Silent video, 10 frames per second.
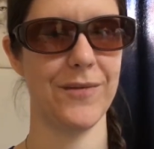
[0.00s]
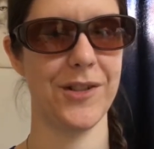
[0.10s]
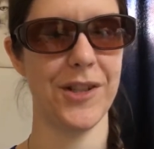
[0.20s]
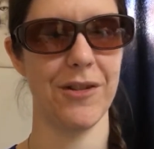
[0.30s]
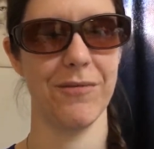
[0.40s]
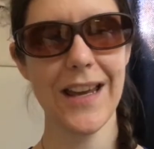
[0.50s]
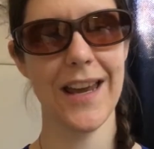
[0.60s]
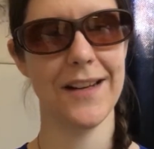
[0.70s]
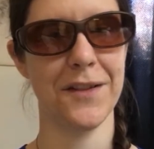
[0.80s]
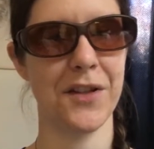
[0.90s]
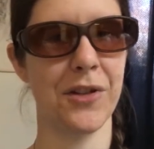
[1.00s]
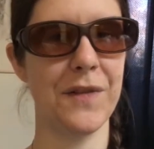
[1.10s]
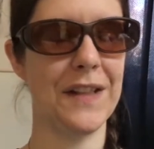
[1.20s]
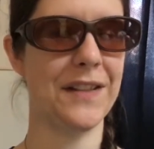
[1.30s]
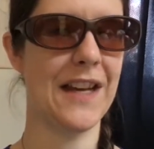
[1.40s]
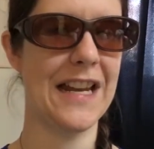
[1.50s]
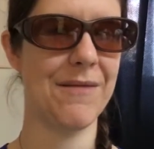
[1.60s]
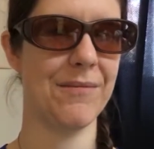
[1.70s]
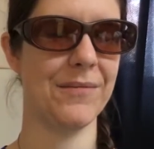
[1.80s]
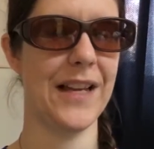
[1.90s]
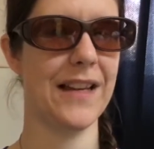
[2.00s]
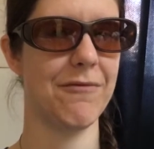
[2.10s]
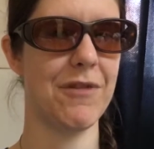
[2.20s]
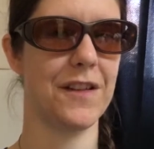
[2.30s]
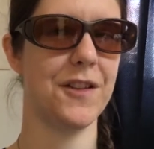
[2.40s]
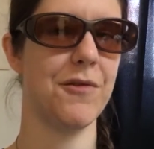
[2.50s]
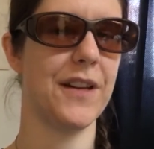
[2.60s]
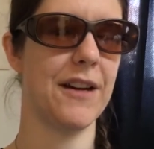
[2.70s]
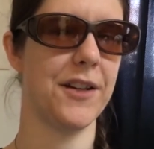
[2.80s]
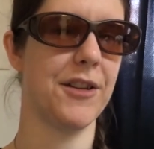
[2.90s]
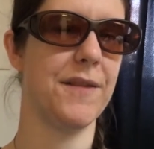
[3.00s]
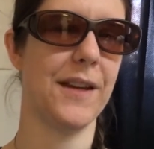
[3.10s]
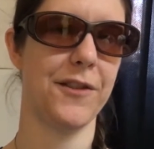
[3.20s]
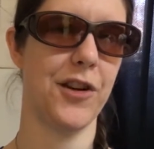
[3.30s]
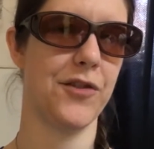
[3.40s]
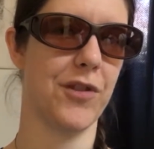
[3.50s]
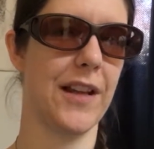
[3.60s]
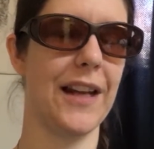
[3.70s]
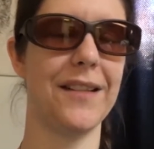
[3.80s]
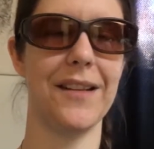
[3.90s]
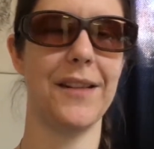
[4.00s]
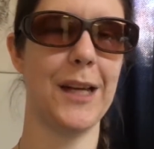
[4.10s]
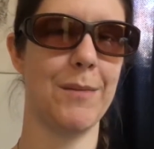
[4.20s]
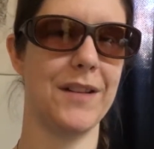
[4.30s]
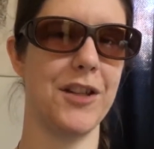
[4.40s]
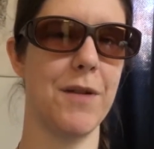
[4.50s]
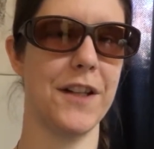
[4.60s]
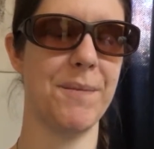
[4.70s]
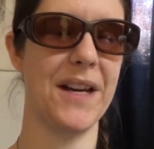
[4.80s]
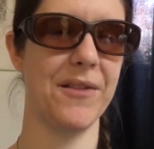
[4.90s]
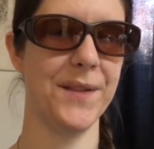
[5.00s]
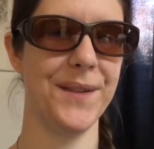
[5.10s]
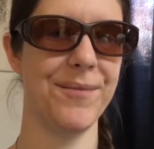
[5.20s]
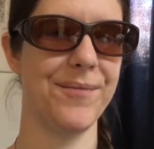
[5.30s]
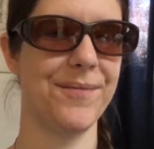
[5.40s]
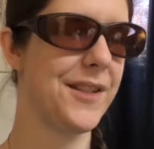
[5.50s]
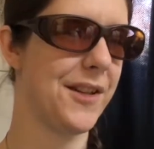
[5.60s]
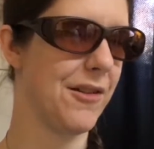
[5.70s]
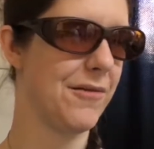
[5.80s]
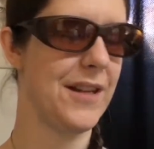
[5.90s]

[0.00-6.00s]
So, and still the same, like once you calculate the exchange rate, it's the same as US Michael's. So